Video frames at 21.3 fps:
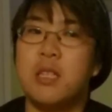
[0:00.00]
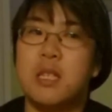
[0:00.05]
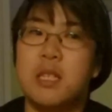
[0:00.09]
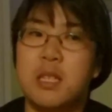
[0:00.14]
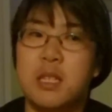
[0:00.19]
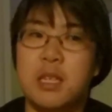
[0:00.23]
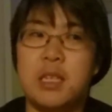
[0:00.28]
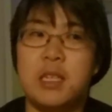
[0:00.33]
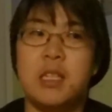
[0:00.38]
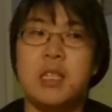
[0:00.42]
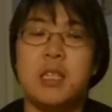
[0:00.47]

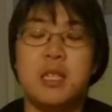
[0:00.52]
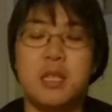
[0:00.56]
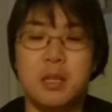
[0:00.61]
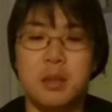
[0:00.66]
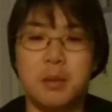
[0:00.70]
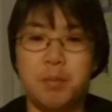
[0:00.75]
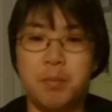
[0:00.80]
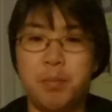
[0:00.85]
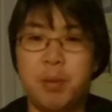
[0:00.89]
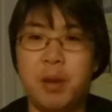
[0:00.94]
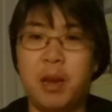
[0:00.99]
these
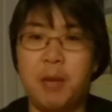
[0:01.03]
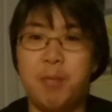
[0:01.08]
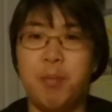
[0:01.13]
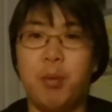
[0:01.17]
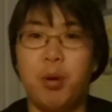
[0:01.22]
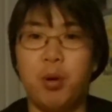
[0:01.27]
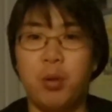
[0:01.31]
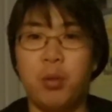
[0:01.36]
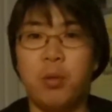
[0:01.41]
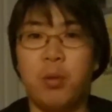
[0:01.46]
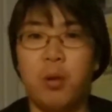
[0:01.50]

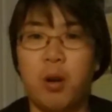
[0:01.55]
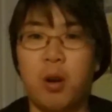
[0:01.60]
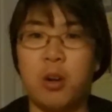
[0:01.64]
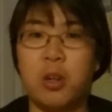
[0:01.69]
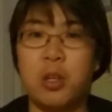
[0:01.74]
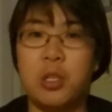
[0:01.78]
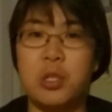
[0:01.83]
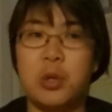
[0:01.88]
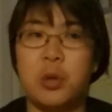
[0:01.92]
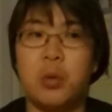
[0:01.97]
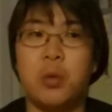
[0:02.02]
people are
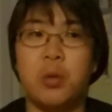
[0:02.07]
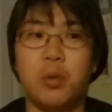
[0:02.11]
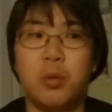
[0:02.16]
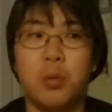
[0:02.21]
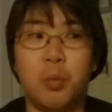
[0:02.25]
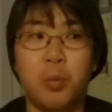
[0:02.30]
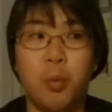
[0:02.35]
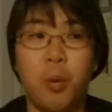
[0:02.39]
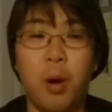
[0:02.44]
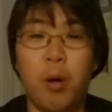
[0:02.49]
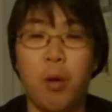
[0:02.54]
so
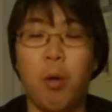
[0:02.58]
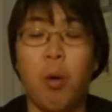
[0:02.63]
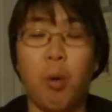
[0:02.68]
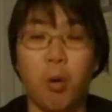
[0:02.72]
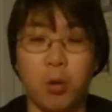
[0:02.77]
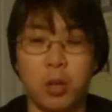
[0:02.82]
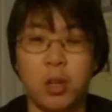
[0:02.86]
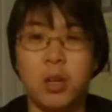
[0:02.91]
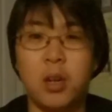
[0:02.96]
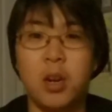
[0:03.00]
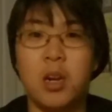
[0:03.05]
well
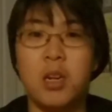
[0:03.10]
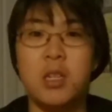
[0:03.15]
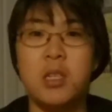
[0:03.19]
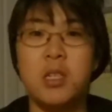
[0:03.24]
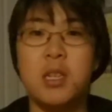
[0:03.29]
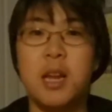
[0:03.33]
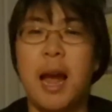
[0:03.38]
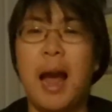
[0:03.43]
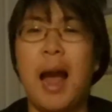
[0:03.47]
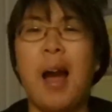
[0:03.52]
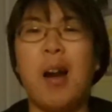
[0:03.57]

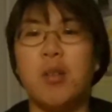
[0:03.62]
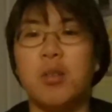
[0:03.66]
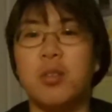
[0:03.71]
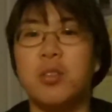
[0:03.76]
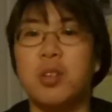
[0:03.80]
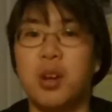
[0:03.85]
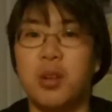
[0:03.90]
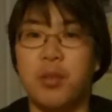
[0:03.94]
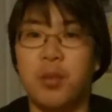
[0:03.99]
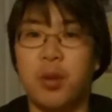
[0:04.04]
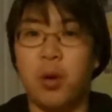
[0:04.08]
organized
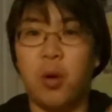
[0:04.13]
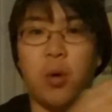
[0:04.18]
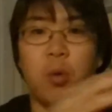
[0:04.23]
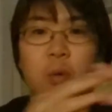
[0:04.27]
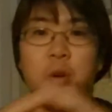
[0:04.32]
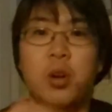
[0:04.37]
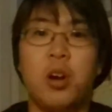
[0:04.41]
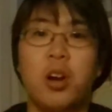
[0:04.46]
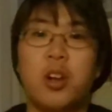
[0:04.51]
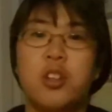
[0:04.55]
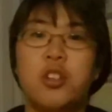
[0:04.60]
outside of their
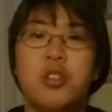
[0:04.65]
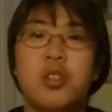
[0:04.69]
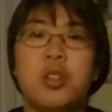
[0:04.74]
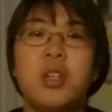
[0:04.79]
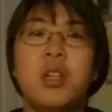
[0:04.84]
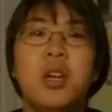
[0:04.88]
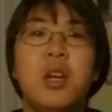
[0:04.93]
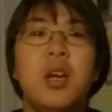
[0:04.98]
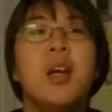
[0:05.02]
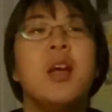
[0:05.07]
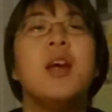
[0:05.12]
own
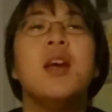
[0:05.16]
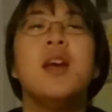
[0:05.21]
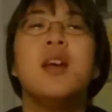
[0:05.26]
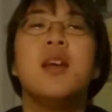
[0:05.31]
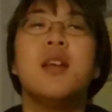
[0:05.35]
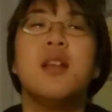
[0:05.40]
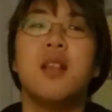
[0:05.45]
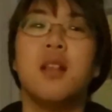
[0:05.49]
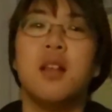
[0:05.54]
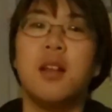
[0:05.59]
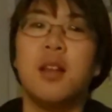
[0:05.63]
country
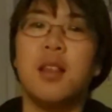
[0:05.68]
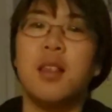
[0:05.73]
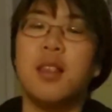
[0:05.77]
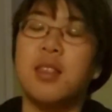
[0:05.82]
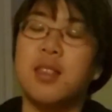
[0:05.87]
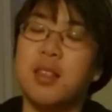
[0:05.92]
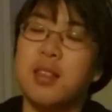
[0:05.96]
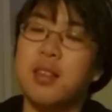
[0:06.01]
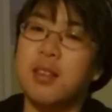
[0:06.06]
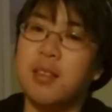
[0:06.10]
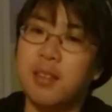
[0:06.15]

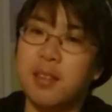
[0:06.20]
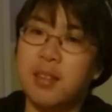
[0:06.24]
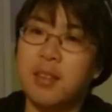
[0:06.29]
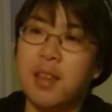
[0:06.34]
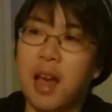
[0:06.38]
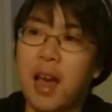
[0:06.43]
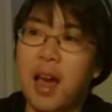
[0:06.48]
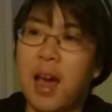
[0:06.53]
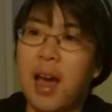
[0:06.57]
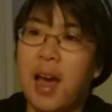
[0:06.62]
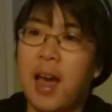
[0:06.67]

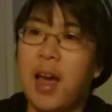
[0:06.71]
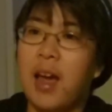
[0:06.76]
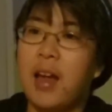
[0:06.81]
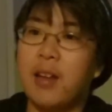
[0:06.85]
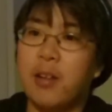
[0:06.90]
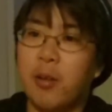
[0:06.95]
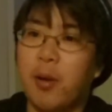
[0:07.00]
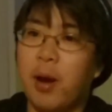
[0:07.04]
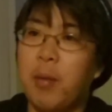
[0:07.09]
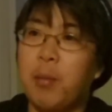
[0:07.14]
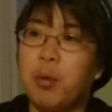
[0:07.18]
that
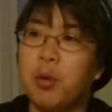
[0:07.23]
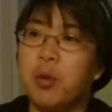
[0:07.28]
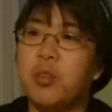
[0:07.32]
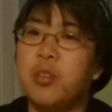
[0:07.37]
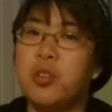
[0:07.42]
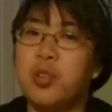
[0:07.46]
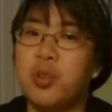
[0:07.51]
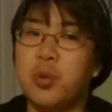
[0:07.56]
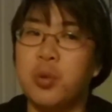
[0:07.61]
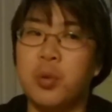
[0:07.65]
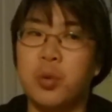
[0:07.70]
they're able
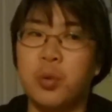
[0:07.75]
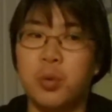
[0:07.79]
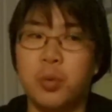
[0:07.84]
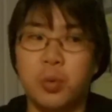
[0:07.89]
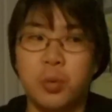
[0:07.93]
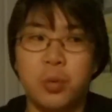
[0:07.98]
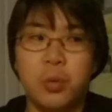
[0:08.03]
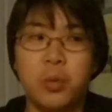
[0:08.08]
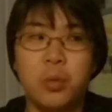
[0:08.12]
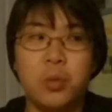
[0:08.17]
to